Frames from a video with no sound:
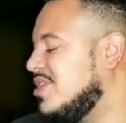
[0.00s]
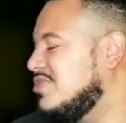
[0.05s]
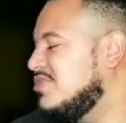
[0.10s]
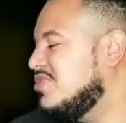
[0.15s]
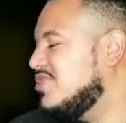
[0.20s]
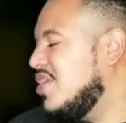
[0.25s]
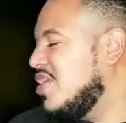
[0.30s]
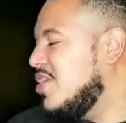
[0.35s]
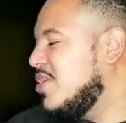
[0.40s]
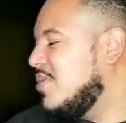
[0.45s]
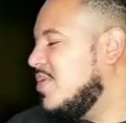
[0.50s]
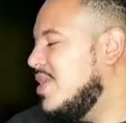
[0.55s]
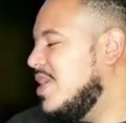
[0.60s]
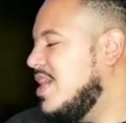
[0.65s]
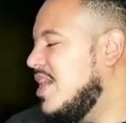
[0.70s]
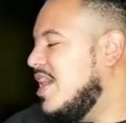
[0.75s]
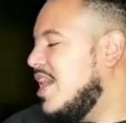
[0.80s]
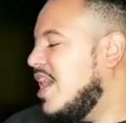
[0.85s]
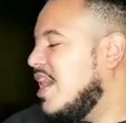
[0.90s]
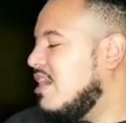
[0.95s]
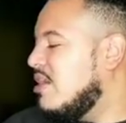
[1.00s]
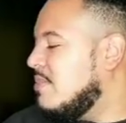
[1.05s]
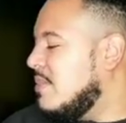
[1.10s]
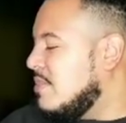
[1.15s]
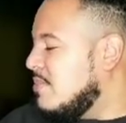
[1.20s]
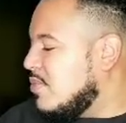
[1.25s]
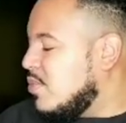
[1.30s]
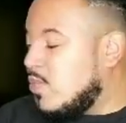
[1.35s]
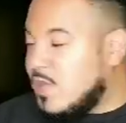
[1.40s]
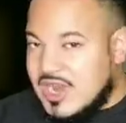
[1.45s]
So I
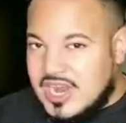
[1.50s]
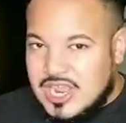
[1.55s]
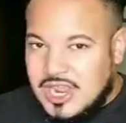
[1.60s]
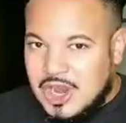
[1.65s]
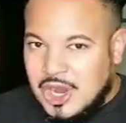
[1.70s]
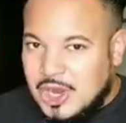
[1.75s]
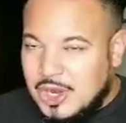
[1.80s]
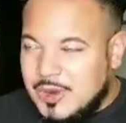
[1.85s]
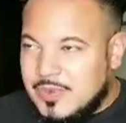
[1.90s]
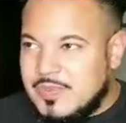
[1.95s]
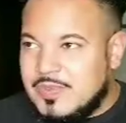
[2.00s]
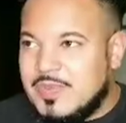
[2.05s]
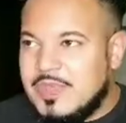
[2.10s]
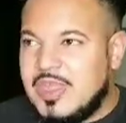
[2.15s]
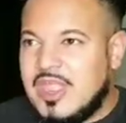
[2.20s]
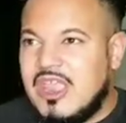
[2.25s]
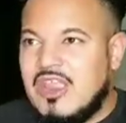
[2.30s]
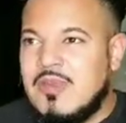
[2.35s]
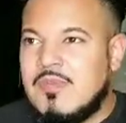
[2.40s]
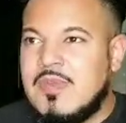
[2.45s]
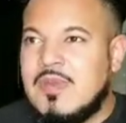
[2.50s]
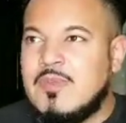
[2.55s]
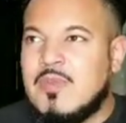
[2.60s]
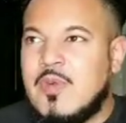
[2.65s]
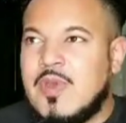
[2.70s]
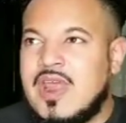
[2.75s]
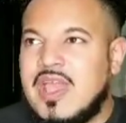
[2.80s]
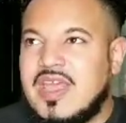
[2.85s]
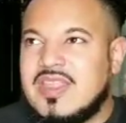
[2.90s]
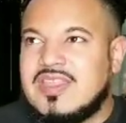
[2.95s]
remember winning her. I remember
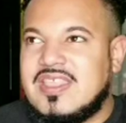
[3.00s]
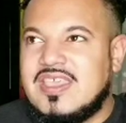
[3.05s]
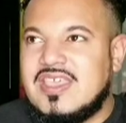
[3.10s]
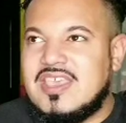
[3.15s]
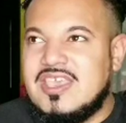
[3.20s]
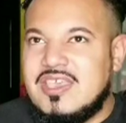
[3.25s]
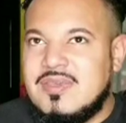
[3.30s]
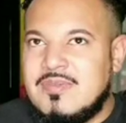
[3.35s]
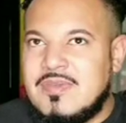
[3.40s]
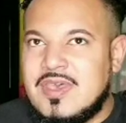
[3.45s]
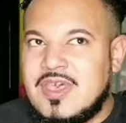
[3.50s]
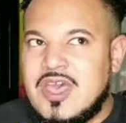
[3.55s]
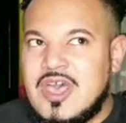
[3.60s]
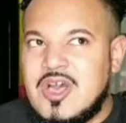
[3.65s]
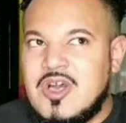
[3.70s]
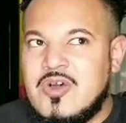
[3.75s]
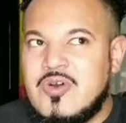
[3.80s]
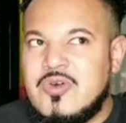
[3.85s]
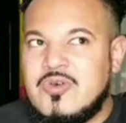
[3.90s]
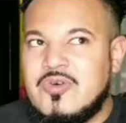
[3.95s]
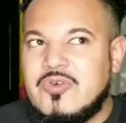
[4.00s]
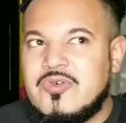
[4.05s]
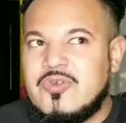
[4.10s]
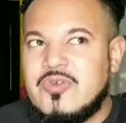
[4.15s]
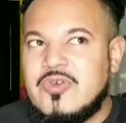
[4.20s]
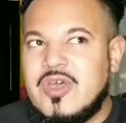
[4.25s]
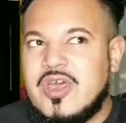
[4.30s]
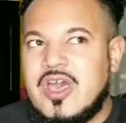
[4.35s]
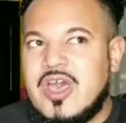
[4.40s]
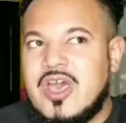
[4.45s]
when I got the email
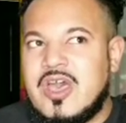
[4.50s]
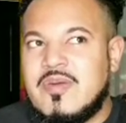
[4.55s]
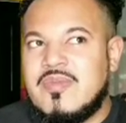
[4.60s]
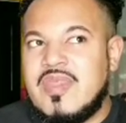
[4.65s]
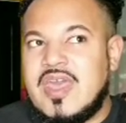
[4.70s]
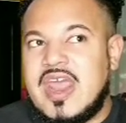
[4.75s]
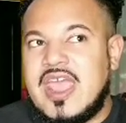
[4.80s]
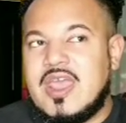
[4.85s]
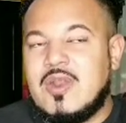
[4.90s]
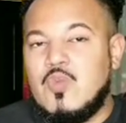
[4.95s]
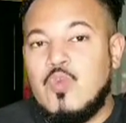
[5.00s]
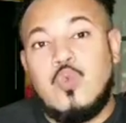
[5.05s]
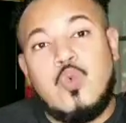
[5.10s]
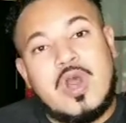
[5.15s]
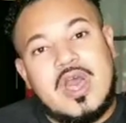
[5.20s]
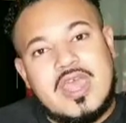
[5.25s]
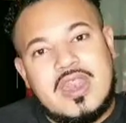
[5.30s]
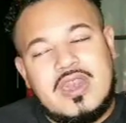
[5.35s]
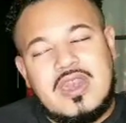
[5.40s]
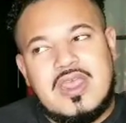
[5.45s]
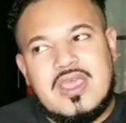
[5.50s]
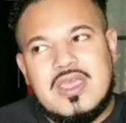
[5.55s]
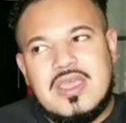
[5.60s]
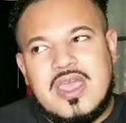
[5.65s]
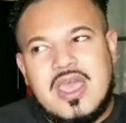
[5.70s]
that I had won.